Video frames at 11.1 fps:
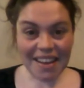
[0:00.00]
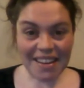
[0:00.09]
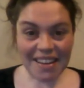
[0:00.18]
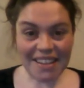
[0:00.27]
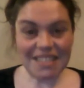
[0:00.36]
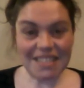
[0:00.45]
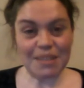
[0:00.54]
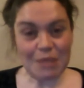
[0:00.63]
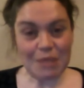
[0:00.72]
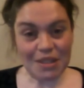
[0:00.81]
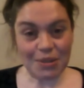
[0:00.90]
Hi guys,
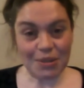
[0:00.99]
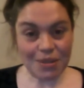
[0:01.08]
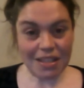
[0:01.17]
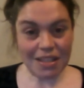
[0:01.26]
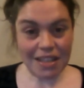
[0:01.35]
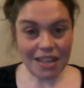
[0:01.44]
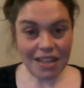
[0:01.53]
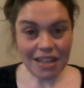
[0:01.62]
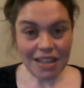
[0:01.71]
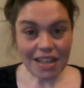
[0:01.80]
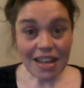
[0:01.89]
it's Mrs Dawson.
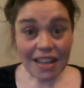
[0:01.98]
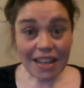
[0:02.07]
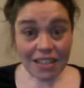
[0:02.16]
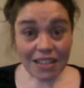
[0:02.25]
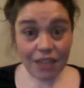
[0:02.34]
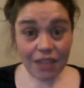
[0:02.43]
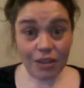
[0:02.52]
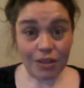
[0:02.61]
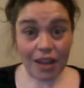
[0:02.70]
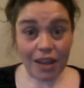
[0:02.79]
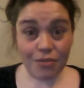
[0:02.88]
Let's have a
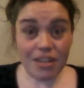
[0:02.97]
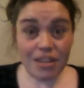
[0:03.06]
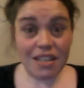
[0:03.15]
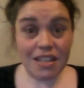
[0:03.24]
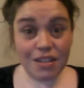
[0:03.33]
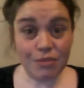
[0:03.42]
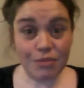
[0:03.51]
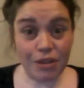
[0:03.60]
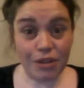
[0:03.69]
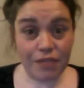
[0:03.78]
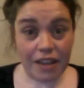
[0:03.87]
look at reading
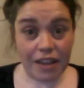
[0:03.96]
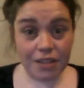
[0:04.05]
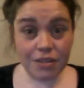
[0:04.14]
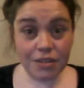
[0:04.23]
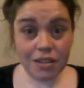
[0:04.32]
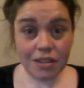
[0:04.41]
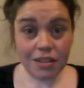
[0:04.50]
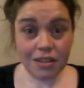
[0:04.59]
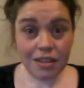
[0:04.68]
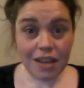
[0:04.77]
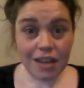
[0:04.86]
some note values,
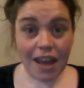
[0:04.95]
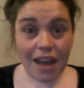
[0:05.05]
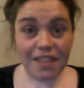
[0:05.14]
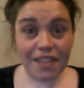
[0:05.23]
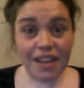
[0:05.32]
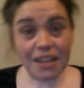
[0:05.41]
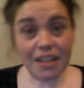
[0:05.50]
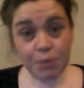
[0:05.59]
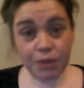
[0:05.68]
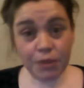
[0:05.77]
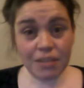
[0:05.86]
and then
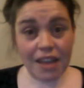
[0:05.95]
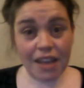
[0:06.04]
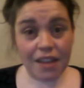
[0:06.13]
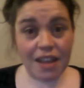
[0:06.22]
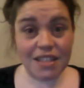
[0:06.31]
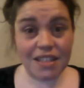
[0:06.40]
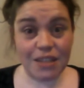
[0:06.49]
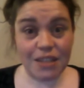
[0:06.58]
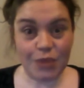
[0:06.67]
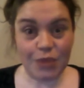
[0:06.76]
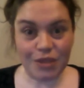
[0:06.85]
let's put them together and
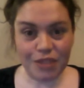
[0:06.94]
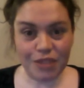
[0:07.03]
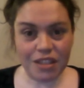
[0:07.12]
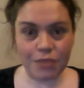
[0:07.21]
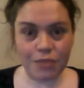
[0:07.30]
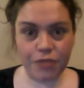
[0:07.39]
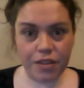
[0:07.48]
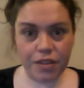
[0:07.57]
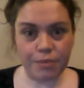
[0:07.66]
see if we can read some